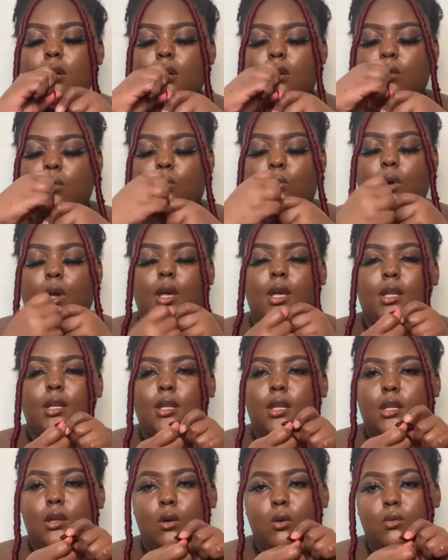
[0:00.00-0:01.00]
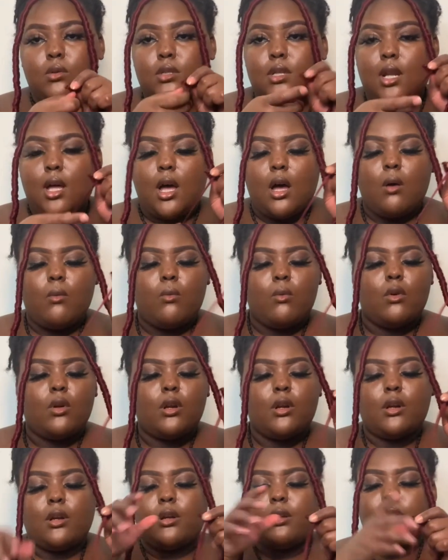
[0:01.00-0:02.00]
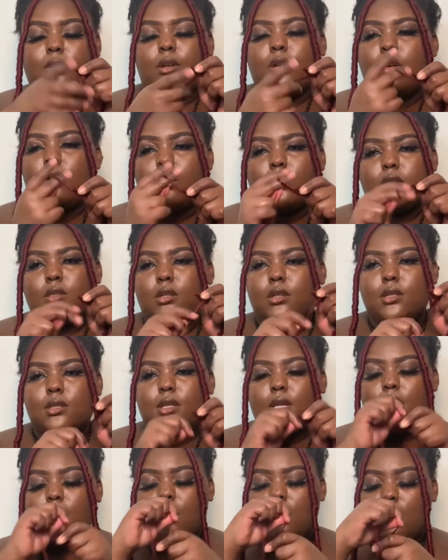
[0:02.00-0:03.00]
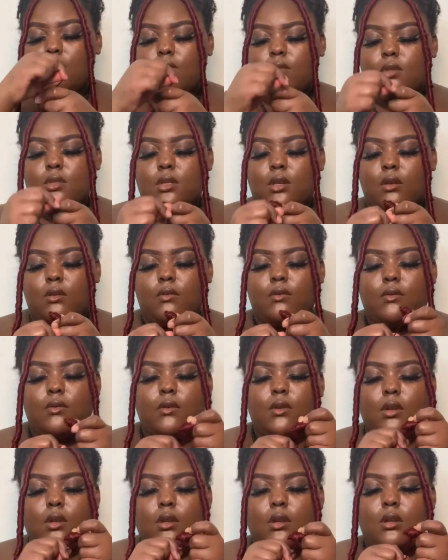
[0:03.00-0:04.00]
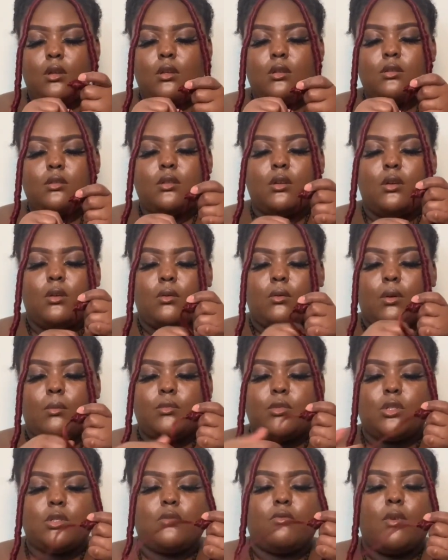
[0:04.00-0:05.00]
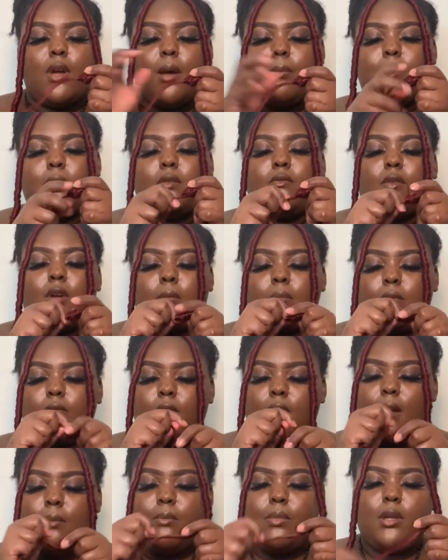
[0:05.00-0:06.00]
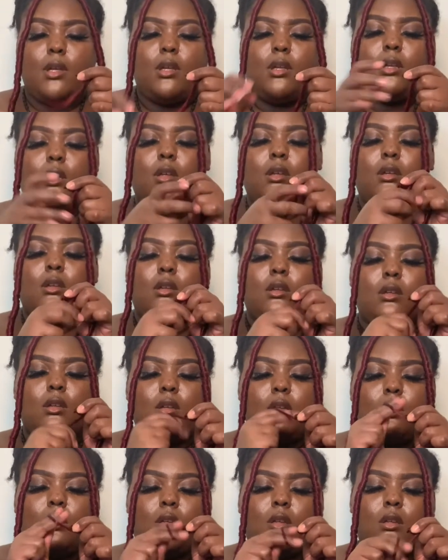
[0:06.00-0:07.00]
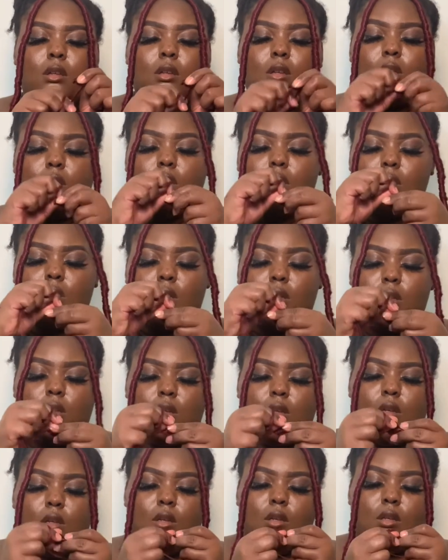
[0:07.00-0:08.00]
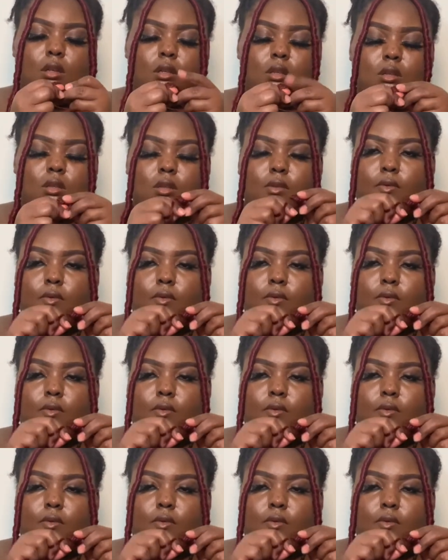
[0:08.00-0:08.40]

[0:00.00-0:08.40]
will make you feel most beautiful. And I'm just letting you know and giving my little 2 cents. I think that the way my Bantu knot curls come out